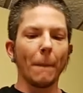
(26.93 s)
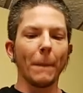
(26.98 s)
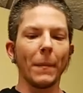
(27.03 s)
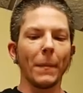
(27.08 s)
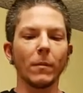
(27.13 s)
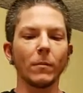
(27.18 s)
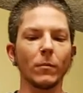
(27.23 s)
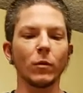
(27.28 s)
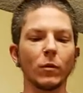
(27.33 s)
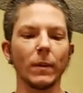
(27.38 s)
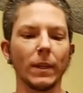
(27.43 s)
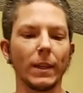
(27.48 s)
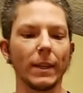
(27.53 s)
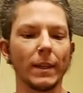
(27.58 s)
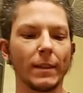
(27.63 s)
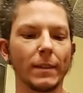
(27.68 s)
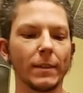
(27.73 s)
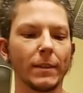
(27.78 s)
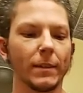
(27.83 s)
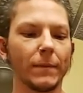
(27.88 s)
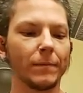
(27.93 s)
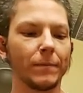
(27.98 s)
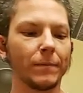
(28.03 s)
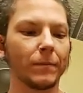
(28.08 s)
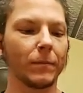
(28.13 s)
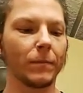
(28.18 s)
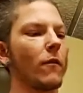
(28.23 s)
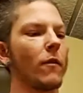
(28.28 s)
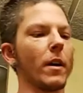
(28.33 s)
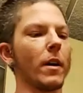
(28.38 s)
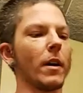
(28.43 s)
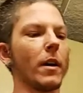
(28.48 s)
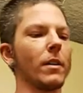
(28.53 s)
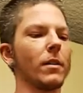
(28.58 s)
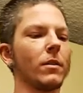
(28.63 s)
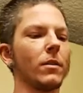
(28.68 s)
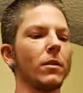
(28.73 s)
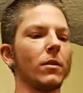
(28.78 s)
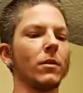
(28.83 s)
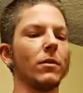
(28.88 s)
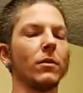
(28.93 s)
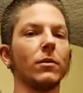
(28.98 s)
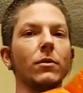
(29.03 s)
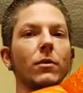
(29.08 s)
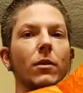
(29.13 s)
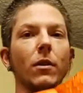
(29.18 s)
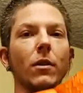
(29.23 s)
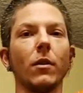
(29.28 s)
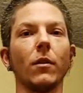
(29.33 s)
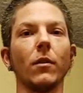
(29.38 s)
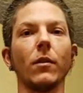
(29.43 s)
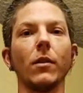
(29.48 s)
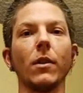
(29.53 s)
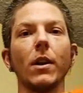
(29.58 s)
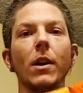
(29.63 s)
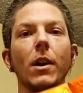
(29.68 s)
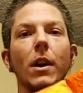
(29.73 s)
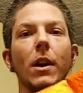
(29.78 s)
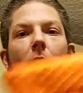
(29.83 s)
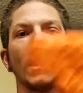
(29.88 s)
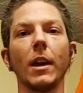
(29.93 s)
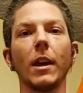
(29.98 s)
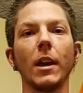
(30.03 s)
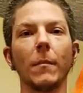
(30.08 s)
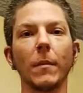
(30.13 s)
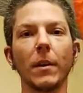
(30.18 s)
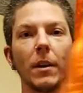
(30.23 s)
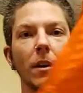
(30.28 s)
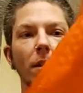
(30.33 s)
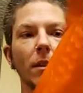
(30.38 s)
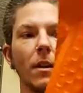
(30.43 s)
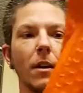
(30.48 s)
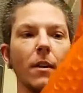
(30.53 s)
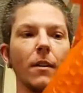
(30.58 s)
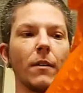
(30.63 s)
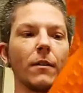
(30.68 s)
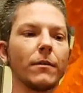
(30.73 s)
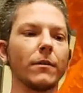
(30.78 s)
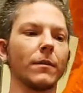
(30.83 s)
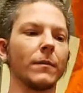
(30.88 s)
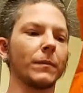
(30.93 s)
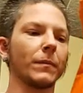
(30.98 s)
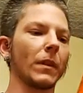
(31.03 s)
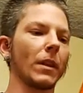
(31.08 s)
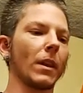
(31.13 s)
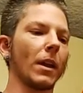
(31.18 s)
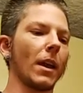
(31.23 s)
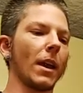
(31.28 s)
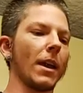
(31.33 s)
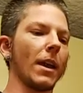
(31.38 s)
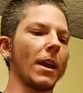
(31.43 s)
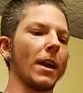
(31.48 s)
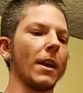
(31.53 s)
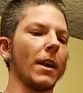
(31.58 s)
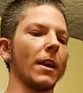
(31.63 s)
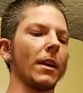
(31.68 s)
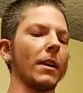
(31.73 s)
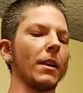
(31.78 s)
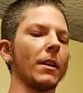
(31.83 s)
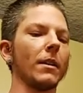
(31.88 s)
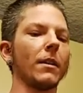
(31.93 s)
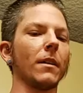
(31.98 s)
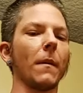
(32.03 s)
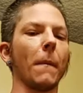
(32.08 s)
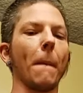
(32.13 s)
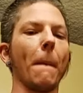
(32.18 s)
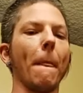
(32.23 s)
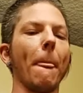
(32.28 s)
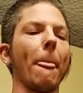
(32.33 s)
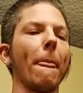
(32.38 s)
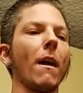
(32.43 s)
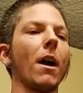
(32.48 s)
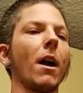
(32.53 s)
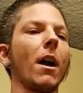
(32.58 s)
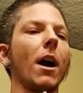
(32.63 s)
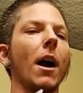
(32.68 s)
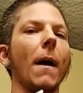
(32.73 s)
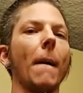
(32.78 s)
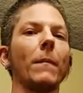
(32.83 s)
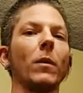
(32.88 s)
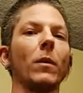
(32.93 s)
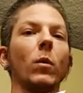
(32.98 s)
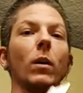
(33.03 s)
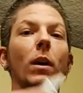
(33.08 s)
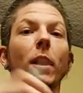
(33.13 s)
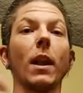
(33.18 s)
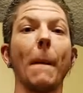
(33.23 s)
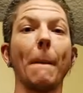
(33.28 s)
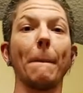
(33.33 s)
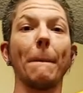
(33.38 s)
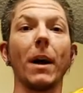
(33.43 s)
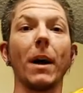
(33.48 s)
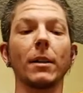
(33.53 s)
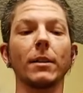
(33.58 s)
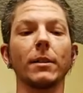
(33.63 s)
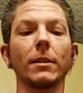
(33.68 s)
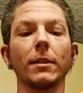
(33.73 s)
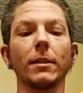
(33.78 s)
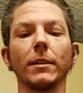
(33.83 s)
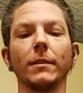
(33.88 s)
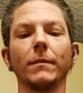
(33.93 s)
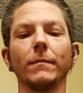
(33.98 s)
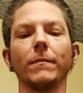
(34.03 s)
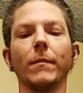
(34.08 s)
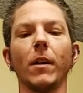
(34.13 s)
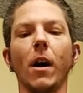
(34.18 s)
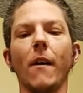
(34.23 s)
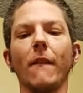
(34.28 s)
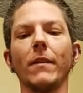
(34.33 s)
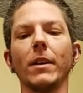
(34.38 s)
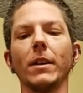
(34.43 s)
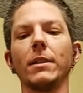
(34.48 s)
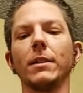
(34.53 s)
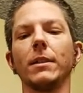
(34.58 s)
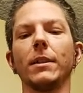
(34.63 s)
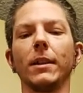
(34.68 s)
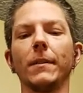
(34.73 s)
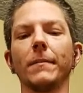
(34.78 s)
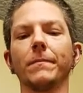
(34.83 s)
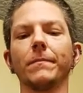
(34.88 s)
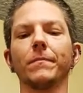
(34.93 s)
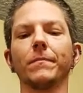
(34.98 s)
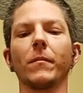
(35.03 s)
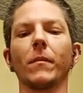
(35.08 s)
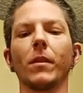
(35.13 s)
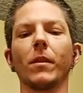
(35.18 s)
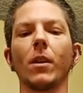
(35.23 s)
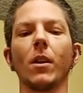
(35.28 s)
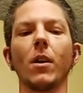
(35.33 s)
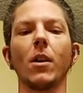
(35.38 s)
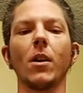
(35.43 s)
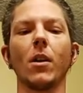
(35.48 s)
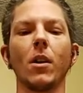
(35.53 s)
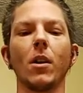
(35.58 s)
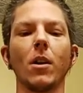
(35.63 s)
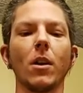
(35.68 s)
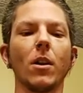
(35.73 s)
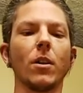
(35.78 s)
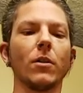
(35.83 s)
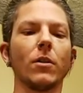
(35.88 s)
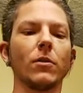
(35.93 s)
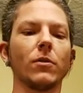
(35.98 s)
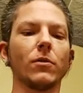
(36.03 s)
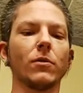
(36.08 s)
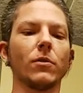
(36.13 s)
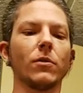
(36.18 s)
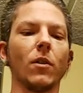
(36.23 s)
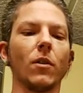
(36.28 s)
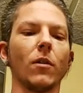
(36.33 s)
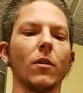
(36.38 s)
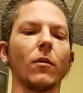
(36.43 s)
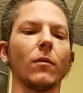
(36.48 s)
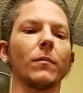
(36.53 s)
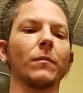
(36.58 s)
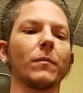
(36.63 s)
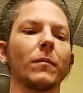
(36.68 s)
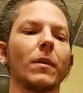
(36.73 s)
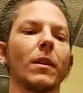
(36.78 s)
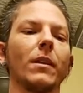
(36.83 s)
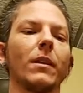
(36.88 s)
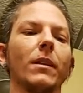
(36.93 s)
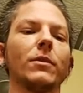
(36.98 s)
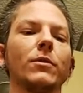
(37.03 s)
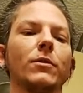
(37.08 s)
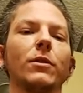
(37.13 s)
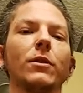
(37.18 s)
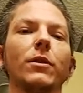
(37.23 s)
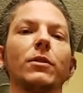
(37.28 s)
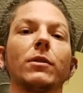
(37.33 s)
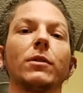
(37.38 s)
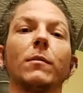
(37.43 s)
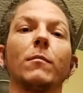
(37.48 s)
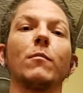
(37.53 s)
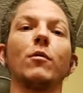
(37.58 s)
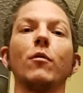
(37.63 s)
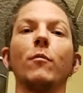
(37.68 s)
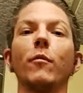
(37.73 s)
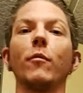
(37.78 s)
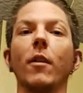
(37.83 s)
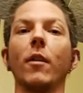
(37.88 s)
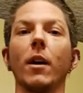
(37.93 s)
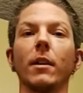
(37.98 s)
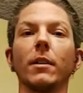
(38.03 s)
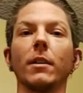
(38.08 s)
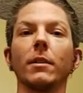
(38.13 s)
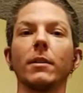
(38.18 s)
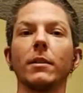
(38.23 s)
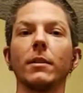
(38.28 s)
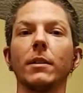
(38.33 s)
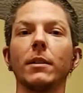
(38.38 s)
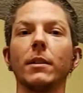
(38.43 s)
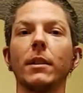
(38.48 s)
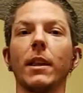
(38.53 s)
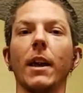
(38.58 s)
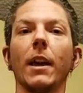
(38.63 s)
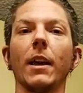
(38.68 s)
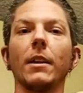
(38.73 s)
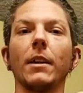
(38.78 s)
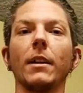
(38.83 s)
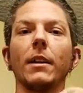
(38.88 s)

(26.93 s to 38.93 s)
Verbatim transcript: but I'm doing this. So, King Butta Love and I'm doing an unboxing, obviously. So, these are some new products that